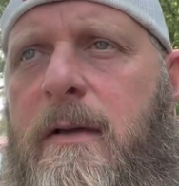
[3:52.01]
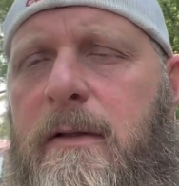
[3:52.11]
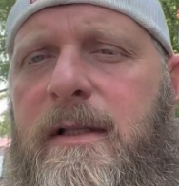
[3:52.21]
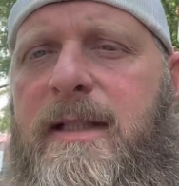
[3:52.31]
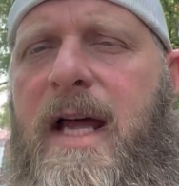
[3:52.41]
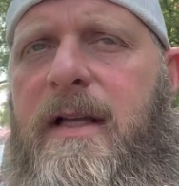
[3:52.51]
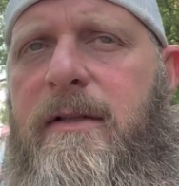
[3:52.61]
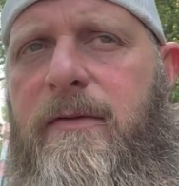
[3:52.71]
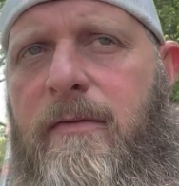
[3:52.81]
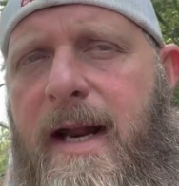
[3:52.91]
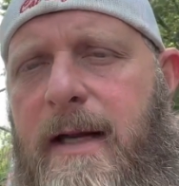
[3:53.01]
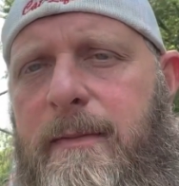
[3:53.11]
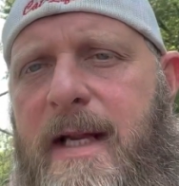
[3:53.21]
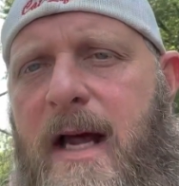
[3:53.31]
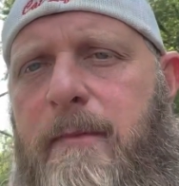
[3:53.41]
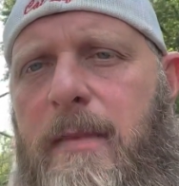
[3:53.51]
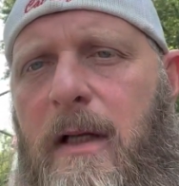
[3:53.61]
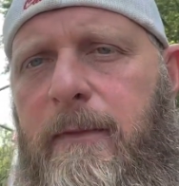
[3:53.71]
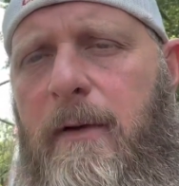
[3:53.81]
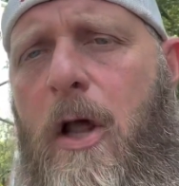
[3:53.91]
Because now you've ran them down
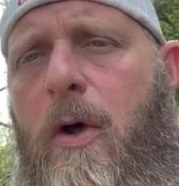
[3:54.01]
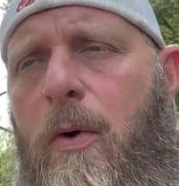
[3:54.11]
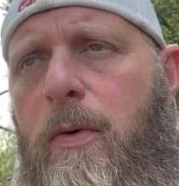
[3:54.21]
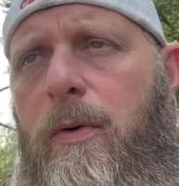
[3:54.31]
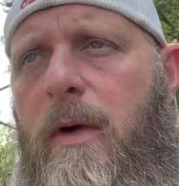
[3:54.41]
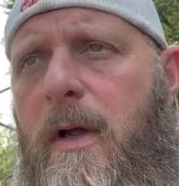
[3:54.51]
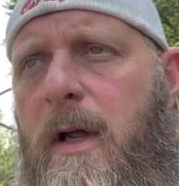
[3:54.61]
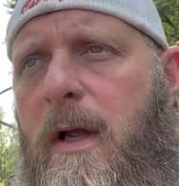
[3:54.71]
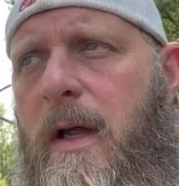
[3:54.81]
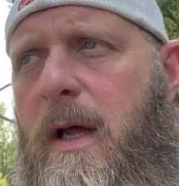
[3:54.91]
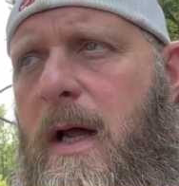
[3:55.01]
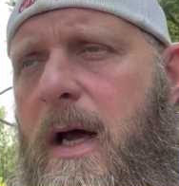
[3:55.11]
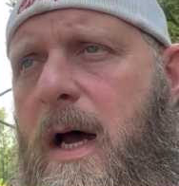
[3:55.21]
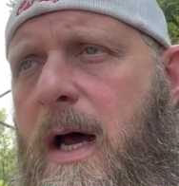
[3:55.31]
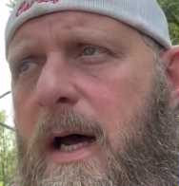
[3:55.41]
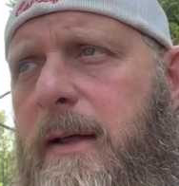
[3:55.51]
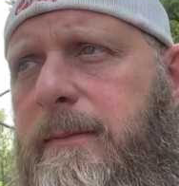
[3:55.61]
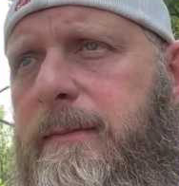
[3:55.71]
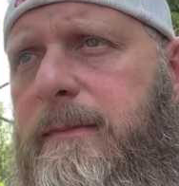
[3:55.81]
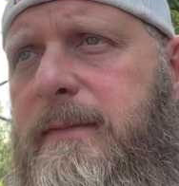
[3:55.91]
below
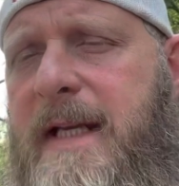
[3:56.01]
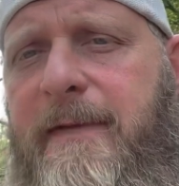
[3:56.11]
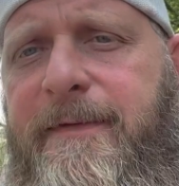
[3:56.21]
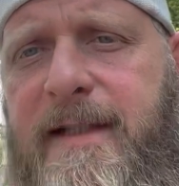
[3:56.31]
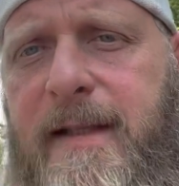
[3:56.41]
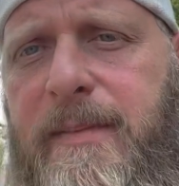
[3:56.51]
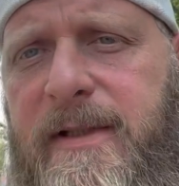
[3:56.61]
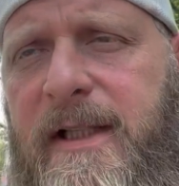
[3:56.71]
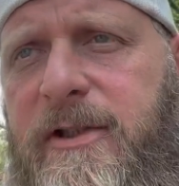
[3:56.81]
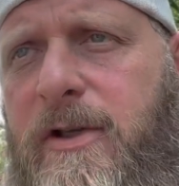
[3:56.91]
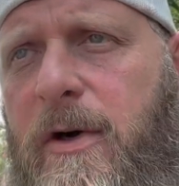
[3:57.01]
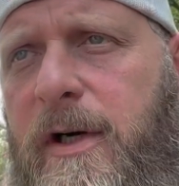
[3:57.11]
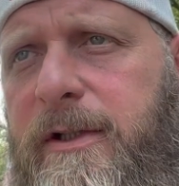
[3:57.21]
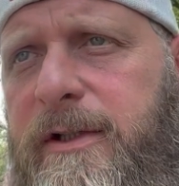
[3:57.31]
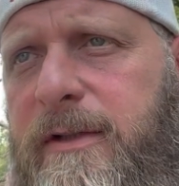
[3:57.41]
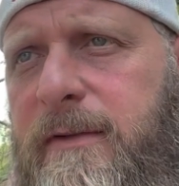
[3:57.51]
that 50% charge.